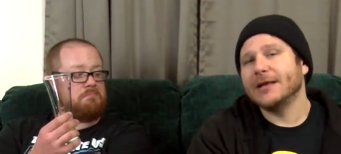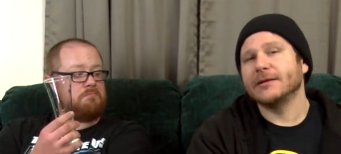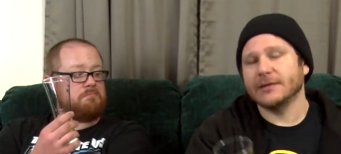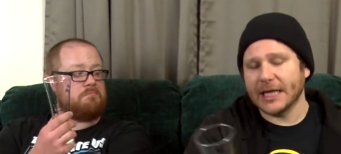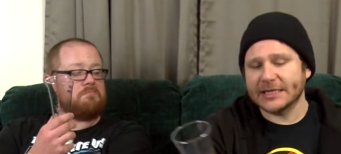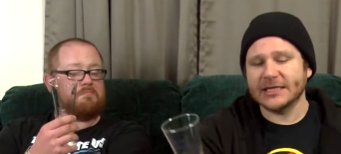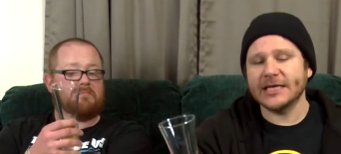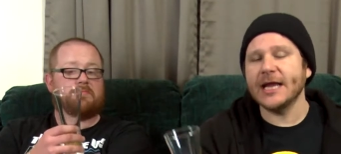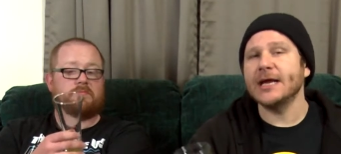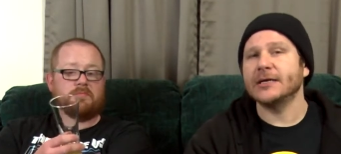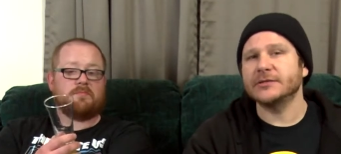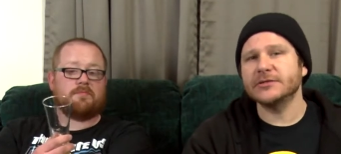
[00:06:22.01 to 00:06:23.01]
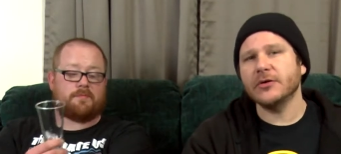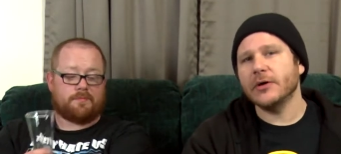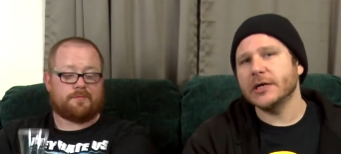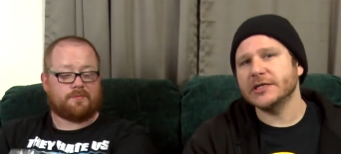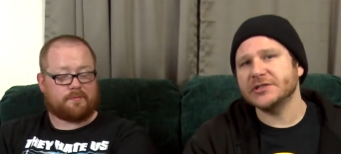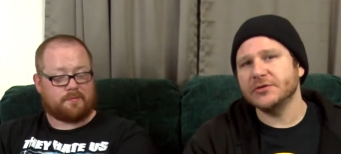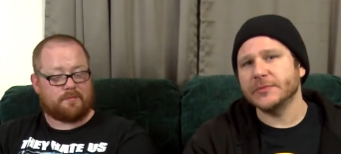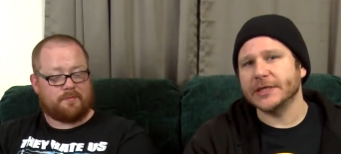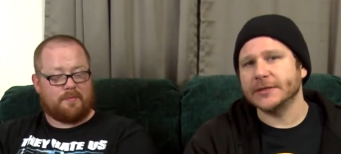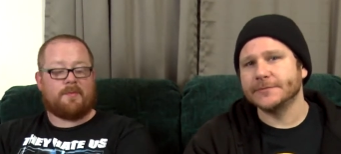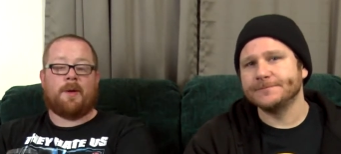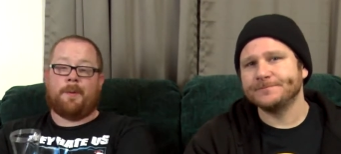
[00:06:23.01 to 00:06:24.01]
Speaker 1: Like the can, so unassuming.
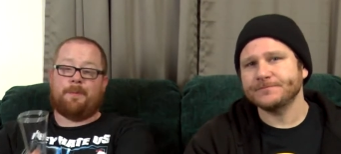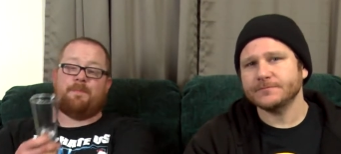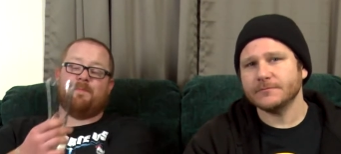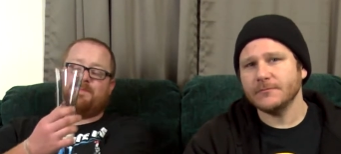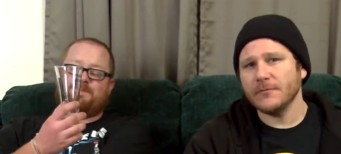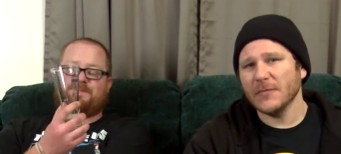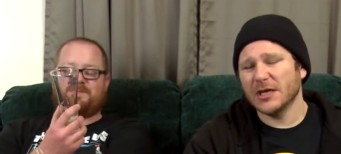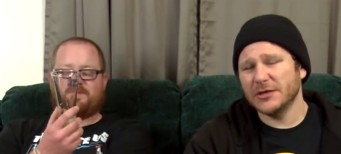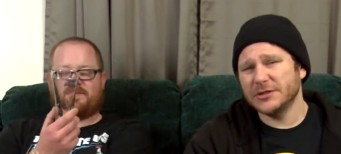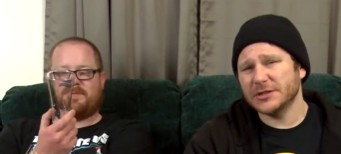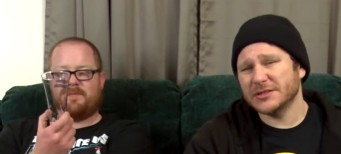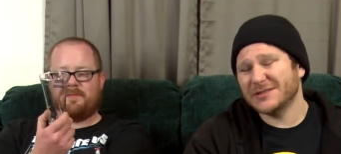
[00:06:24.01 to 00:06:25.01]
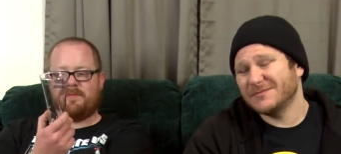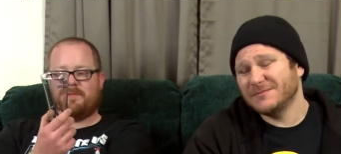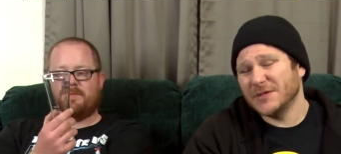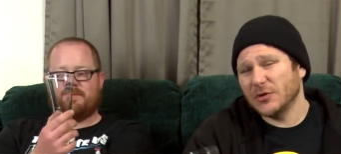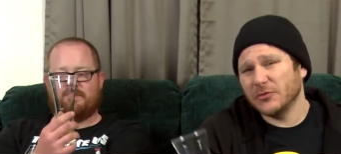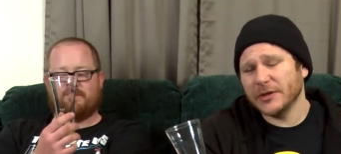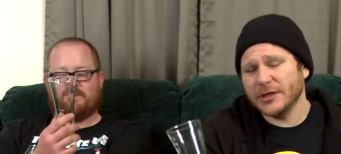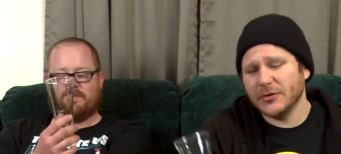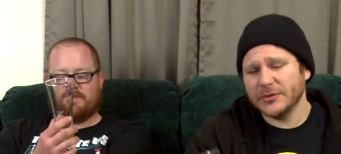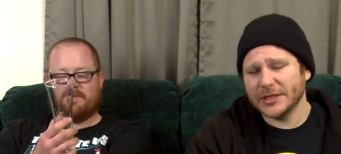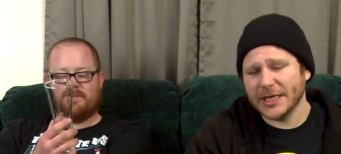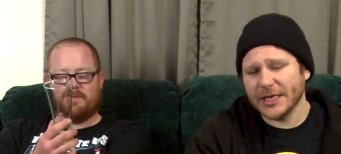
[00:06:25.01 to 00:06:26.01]
Yeah. You just don't really know
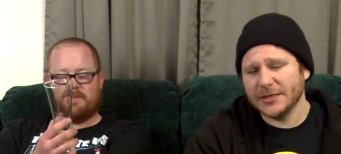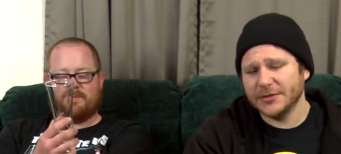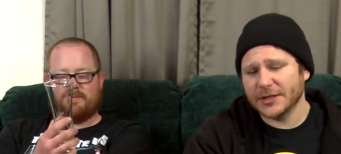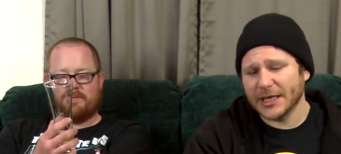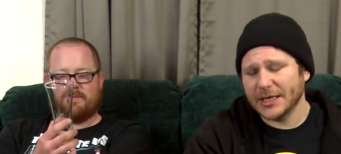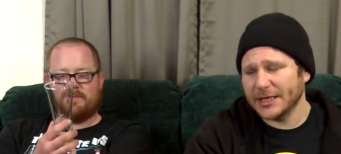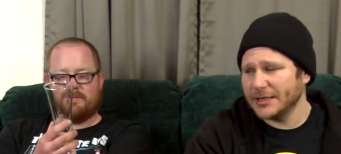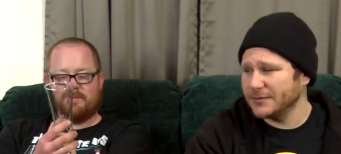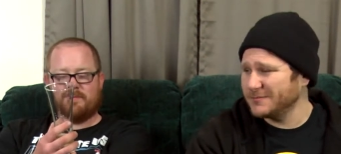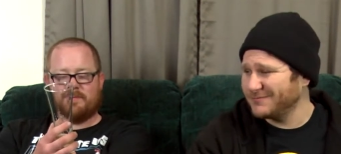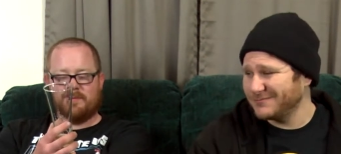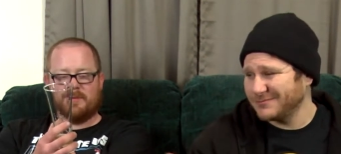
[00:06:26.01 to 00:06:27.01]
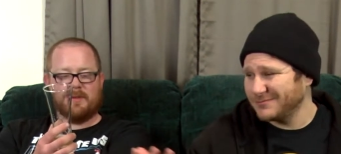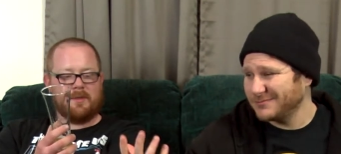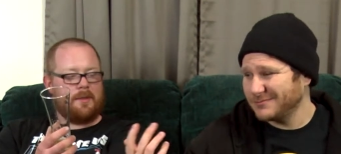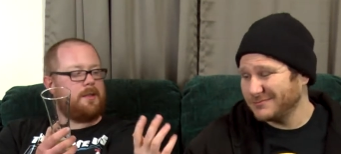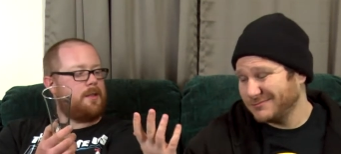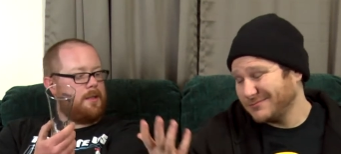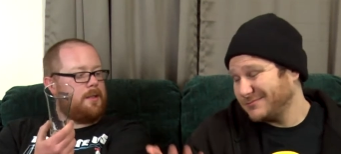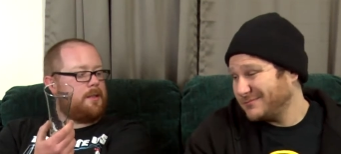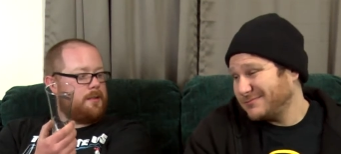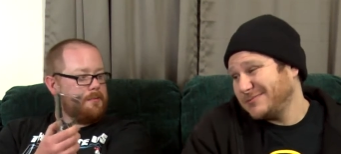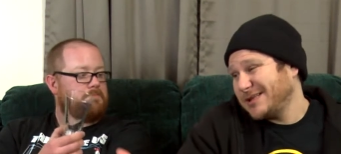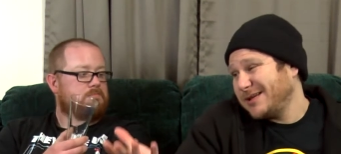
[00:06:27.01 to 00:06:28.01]
what to get, and you're kind of getting,
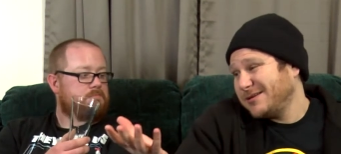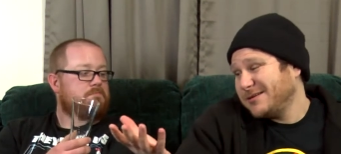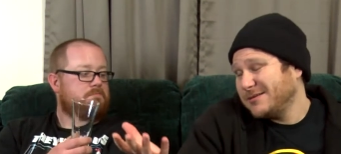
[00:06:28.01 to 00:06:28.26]
eh.